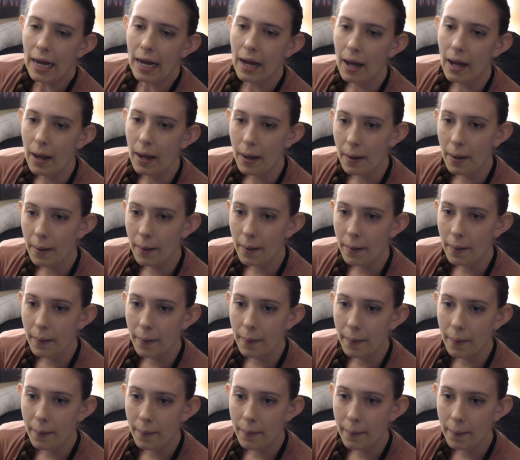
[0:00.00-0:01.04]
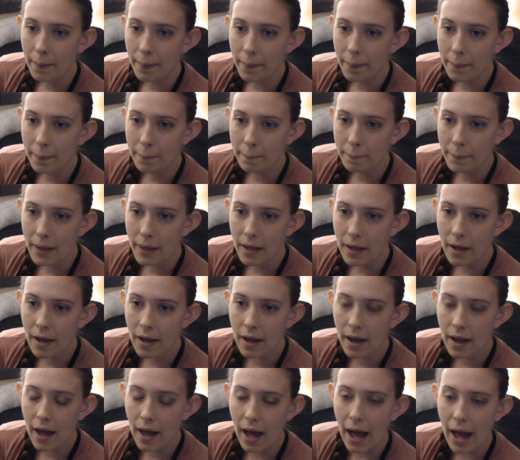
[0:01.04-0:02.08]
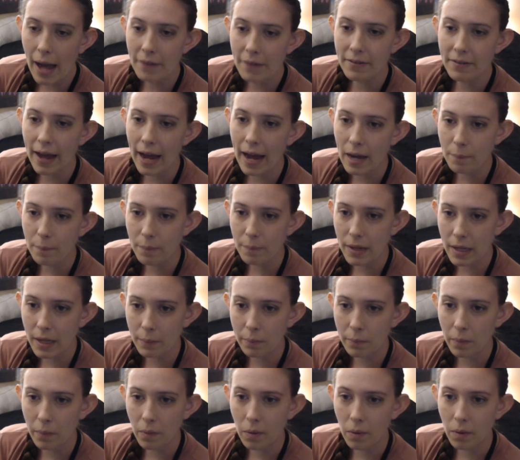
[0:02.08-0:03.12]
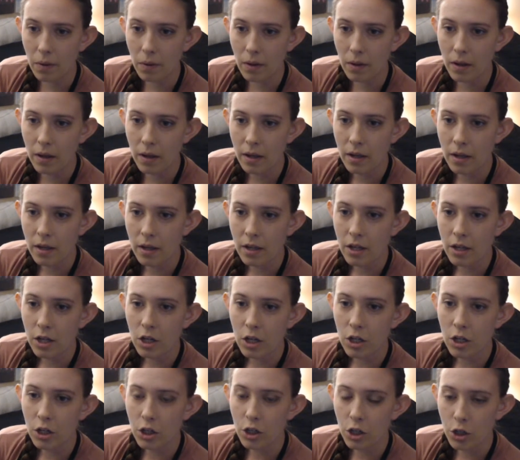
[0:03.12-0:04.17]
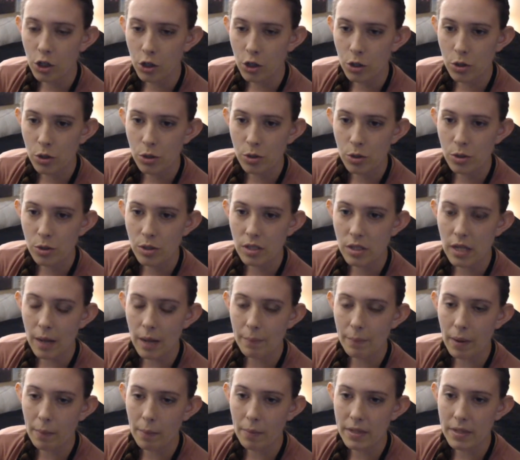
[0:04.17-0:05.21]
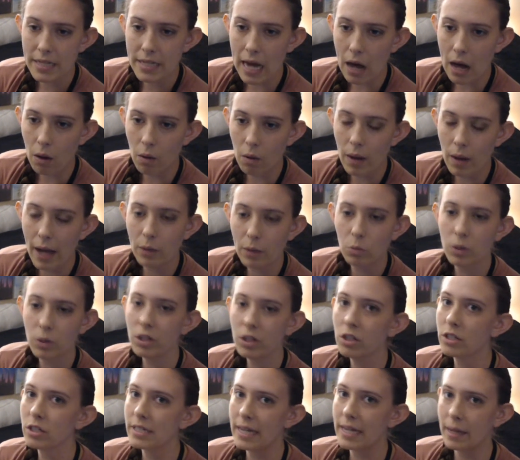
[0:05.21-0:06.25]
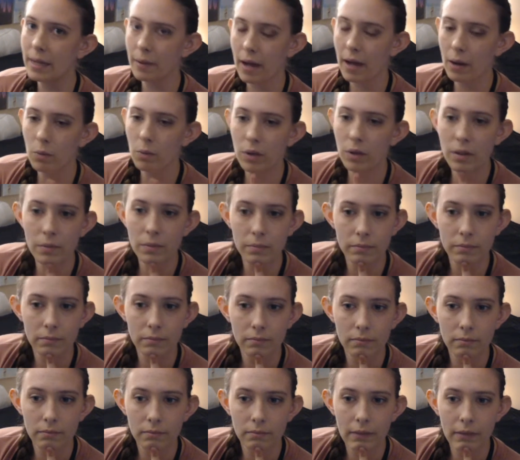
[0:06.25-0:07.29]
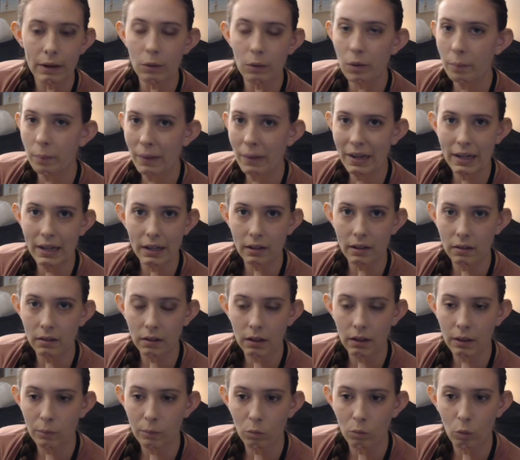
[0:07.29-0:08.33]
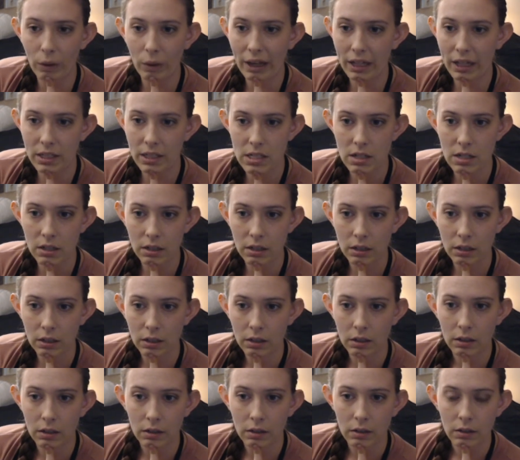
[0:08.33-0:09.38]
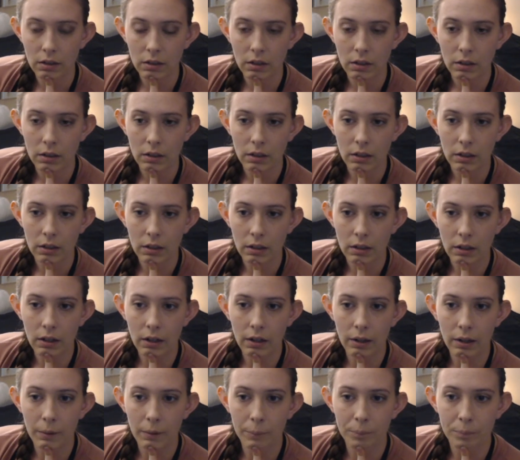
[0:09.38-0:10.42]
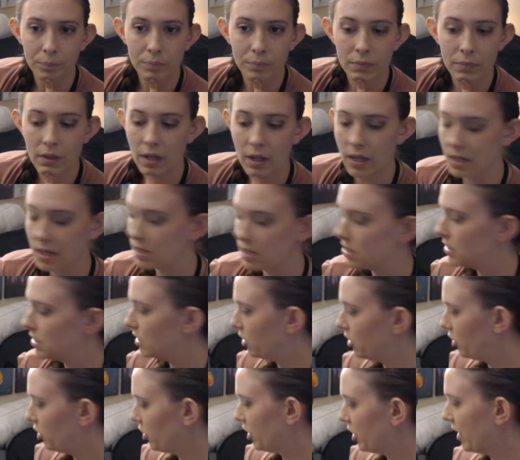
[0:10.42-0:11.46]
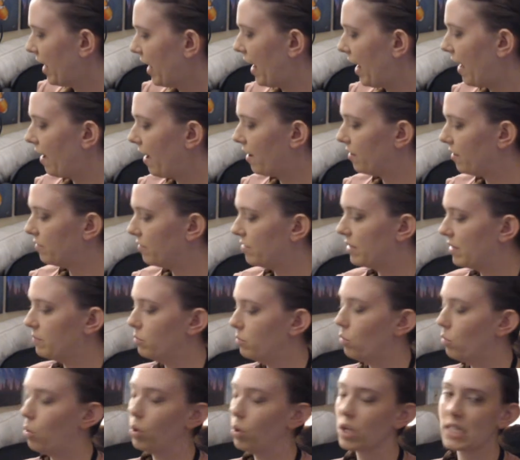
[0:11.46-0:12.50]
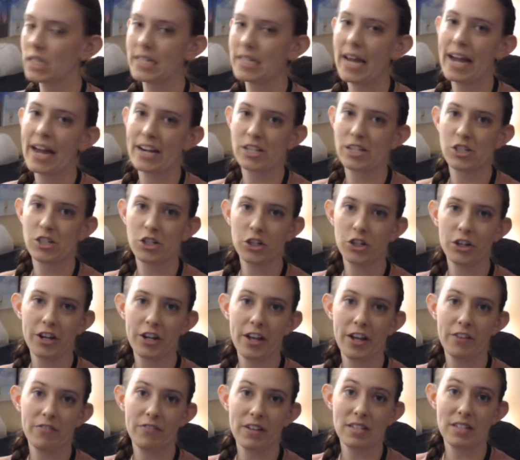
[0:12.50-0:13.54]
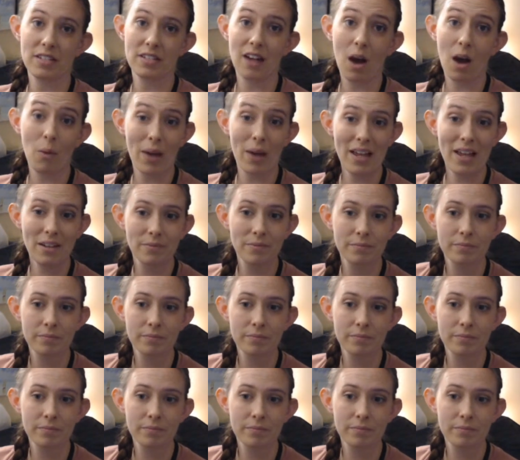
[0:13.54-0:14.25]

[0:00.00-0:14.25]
I've had people use a paper towel. I wouldn't make it wet. Because you're gonna have more texture if it's not wet.